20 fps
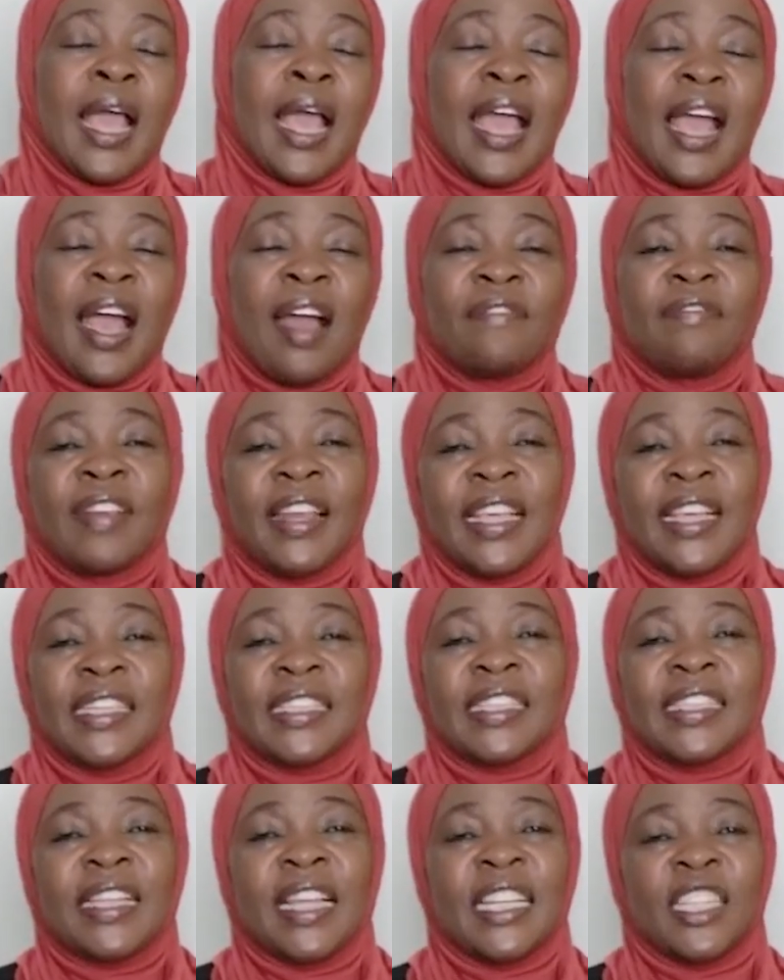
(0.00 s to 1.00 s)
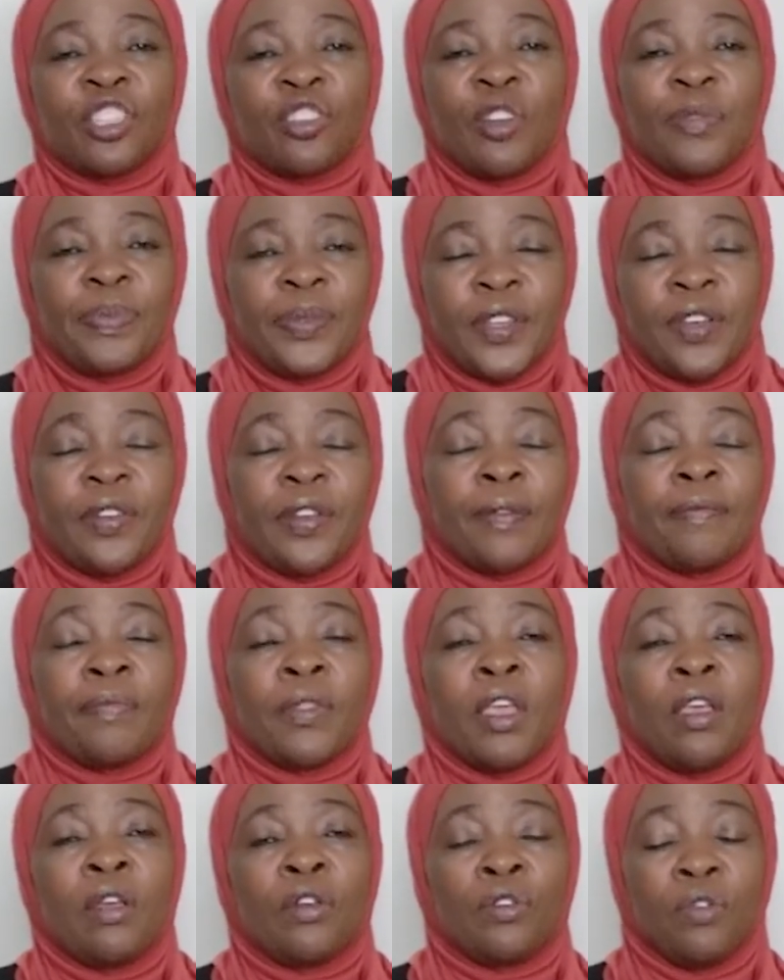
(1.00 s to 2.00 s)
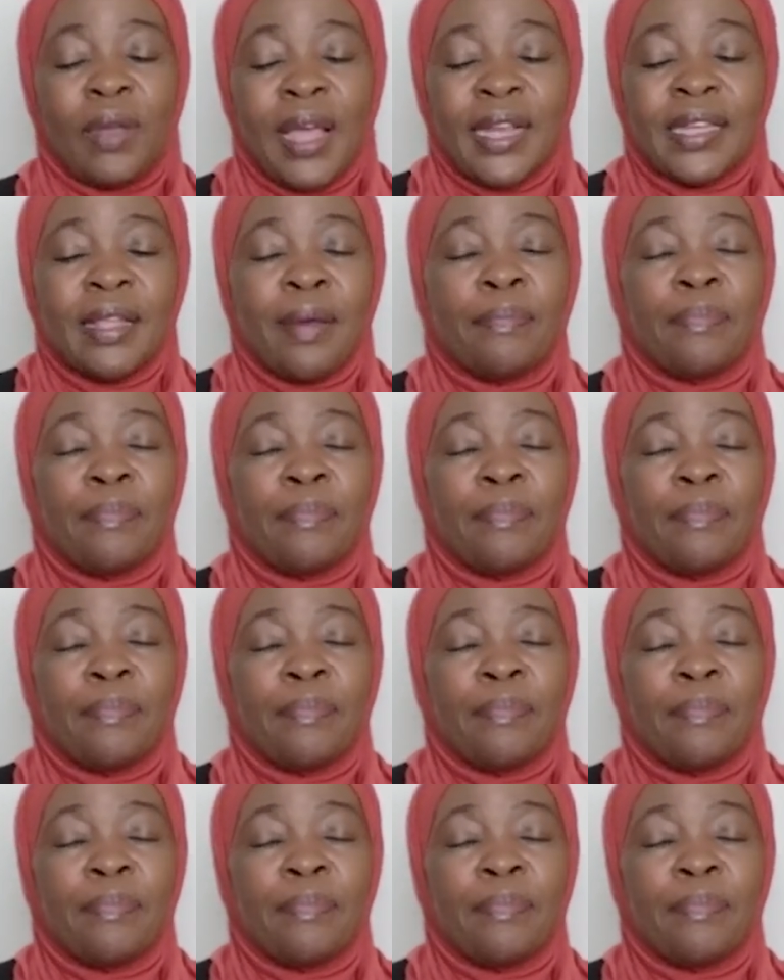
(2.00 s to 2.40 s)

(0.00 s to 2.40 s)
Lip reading: I have links in the description. To get the